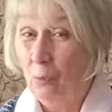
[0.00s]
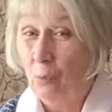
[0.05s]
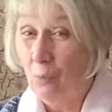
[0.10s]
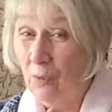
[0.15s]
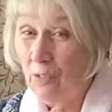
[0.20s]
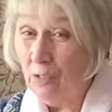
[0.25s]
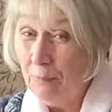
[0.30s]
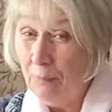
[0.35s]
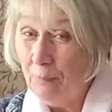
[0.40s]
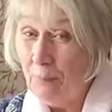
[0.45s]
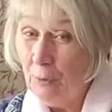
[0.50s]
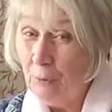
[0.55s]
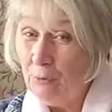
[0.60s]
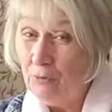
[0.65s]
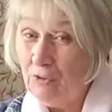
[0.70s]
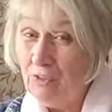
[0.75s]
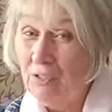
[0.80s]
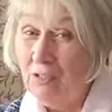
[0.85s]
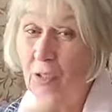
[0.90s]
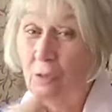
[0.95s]
with a
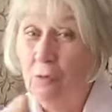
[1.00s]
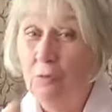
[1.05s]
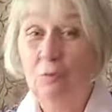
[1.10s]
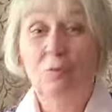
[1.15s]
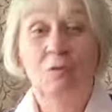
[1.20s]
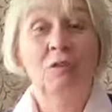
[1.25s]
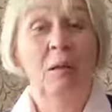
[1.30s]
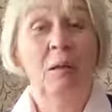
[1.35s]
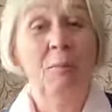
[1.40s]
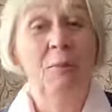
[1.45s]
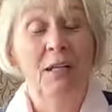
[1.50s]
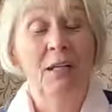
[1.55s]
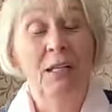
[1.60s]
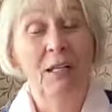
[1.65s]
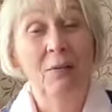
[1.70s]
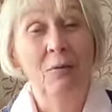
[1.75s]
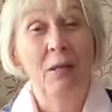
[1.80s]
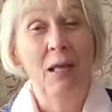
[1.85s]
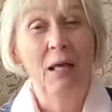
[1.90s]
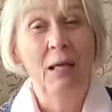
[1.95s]
post-it note or something
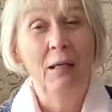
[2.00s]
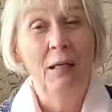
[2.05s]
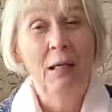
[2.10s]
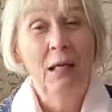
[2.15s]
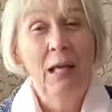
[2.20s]
in there,